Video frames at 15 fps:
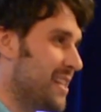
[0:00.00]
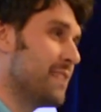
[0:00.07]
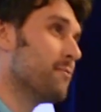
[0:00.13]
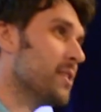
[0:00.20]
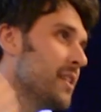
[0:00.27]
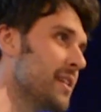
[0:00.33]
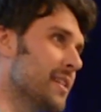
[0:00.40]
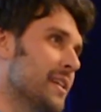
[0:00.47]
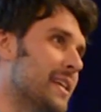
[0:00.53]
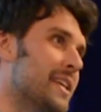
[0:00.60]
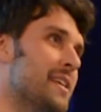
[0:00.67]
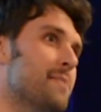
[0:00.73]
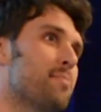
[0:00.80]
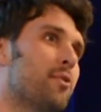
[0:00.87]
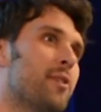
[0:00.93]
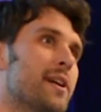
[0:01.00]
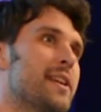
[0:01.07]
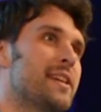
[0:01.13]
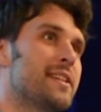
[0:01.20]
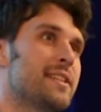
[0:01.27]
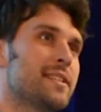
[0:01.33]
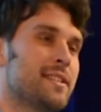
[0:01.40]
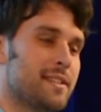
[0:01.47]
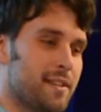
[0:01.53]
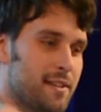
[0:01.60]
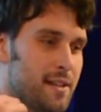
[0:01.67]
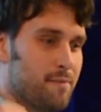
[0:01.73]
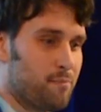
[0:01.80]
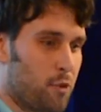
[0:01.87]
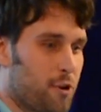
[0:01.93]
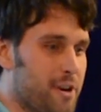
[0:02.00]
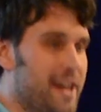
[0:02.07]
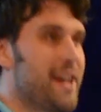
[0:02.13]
And really the key point is more